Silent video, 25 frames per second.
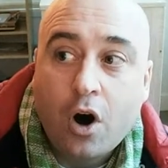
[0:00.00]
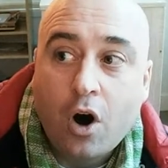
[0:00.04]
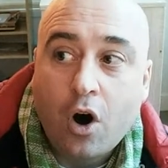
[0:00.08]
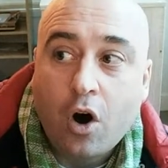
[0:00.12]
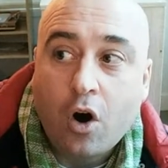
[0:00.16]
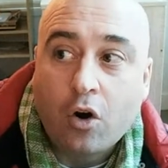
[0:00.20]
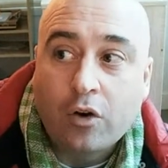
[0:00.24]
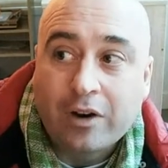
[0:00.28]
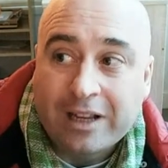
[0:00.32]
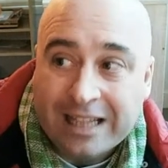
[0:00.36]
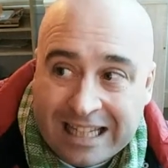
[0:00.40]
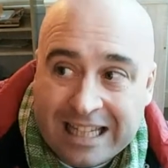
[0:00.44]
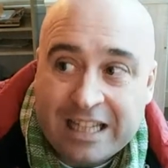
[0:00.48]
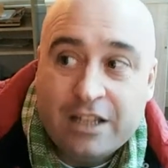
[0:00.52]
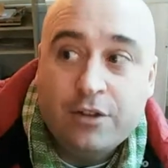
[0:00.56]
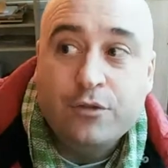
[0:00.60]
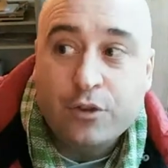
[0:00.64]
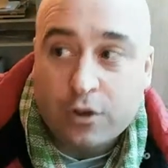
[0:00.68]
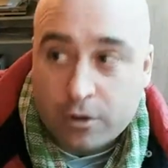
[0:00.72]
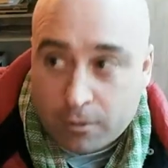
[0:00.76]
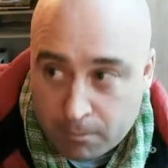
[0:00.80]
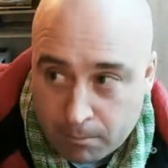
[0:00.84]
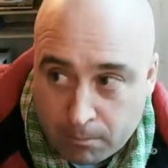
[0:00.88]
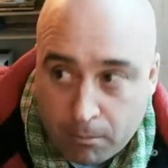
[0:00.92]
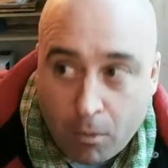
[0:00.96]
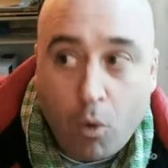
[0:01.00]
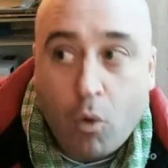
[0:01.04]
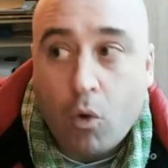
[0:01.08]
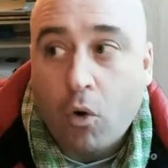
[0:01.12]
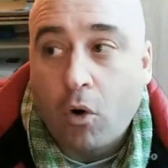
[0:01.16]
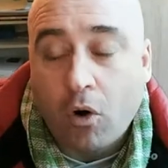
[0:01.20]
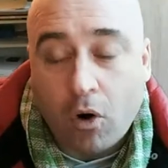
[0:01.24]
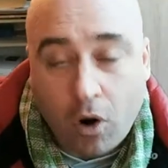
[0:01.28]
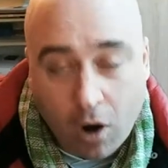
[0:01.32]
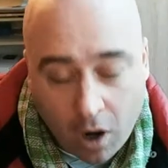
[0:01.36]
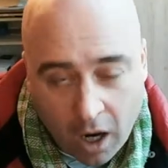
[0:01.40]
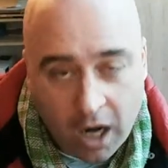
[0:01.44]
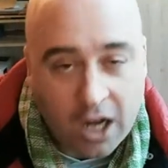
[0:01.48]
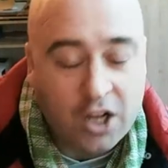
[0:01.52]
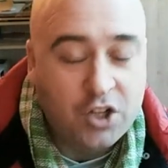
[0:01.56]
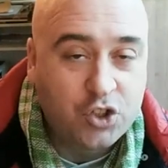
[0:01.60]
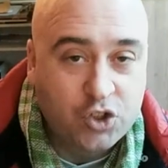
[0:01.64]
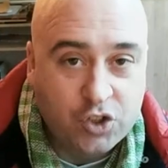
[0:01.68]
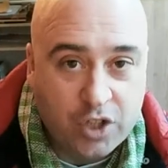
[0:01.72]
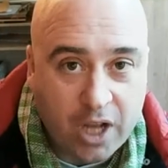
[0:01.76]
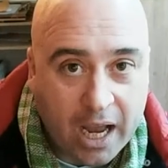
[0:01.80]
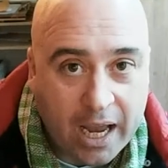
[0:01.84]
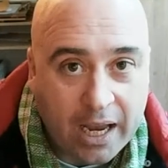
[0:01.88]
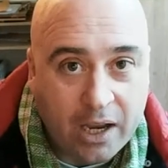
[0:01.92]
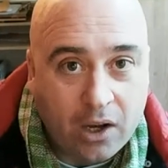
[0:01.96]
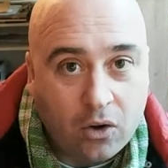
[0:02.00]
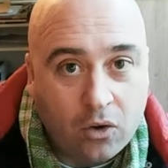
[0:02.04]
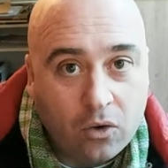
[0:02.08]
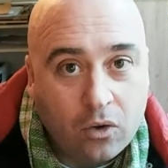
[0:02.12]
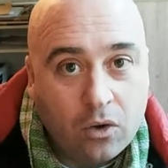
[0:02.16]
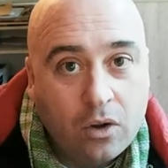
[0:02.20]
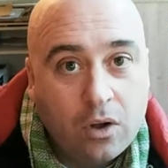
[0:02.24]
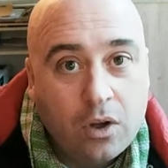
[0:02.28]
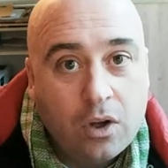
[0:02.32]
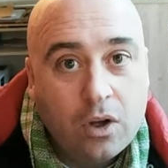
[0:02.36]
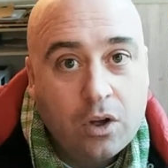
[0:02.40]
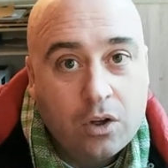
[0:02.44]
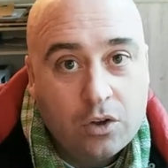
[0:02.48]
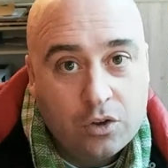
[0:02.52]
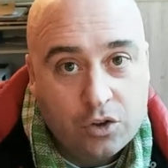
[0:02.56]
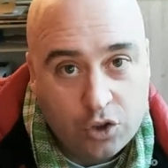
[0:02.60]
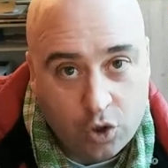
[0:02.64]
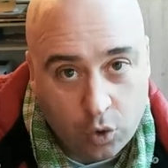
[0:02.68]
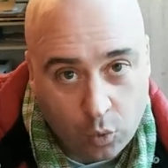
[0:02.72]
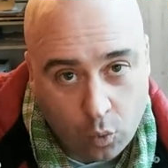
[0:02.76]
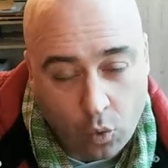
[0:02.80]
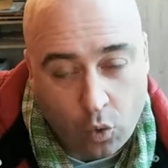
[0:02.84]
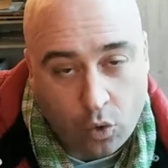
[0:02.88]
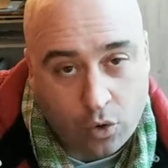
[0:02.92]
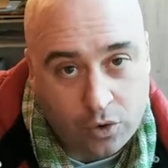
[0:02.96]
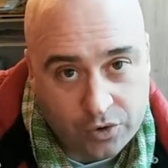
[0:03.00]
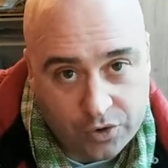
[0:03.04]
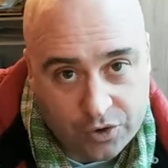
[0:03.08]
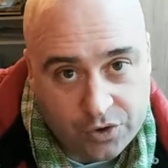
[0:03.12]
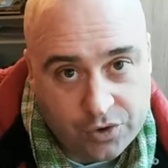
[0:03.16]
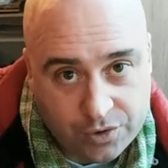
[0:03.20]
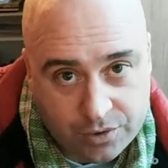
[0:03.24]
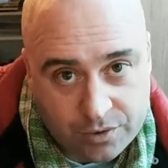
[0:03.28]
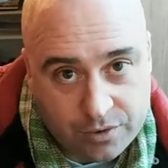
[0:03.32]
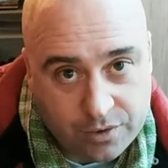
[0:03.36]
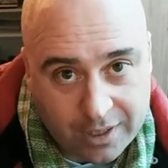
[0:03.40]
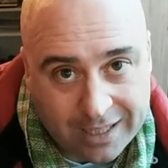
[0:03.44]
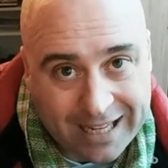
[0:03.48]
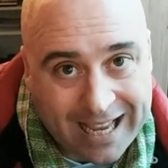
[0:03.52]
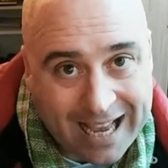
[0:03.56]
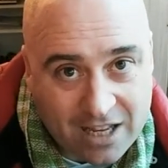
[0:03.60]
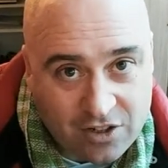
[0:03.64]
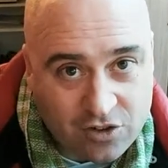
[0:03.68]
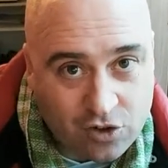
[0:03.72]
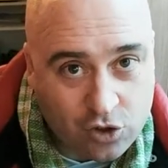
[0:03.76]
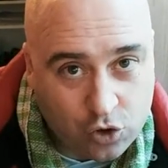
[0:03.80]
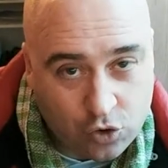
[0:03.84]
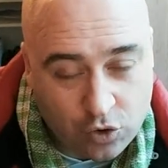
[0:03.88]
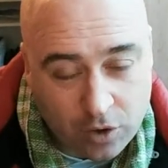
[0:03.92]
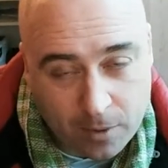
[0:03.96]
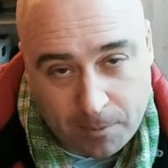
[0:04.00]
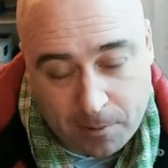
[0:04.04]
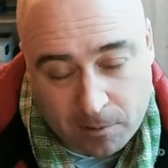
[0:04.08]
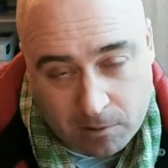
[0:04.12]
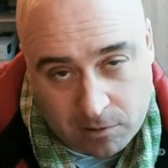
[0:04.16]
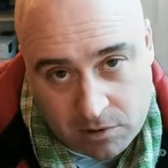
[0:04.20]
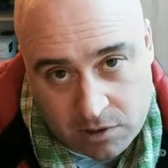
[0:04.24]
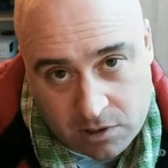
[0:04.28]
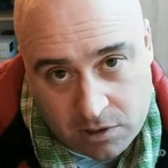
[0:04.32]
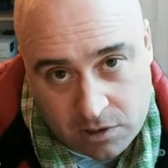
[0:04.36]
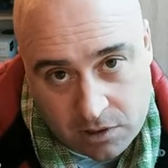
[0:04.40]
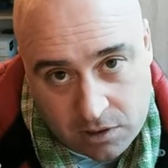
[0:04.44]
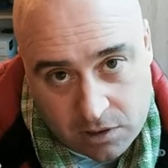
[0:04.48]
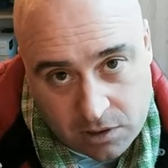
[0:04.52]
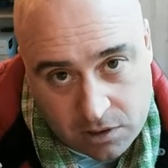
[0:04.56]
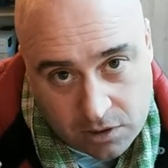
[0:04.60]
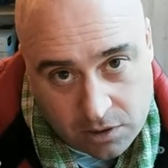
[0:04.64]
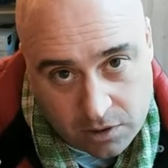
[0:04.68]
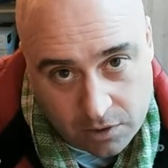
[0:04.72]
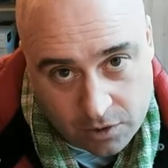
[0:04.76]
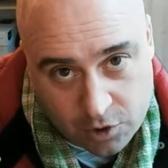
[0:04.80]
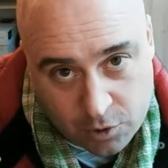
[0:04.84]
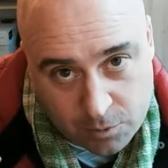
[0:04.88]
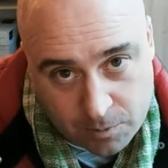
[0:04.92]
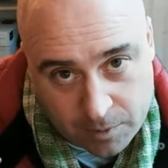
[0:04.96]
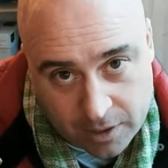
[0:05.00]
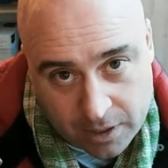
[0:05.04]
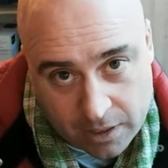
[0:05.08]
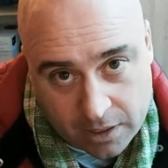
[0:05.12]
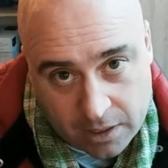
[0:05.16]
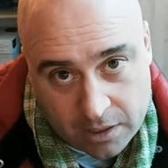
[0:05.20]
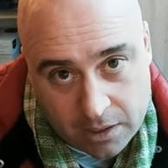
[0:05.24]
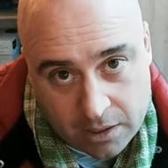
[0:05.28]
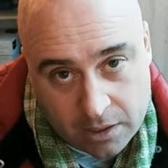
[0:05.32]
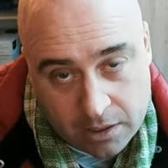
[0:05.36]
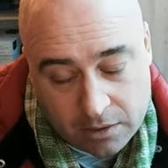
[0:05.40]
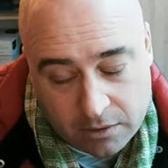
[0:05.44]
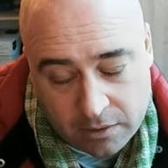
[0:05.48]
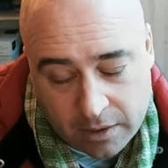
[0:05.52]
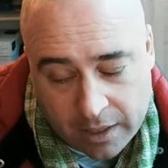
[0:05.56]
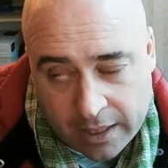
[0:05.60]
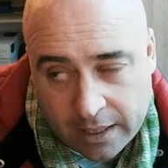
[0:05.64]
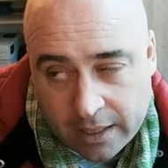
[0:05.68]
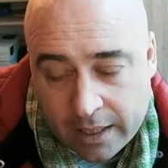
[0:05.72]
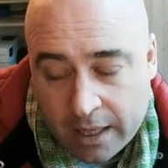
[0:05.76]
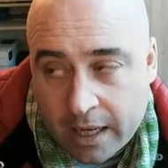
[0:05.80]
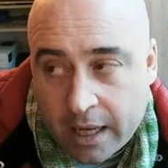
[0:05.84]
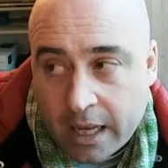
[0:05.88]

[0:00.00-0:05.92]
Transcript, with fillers: are even more hostile towards the Gaza strippers, so to speak, right?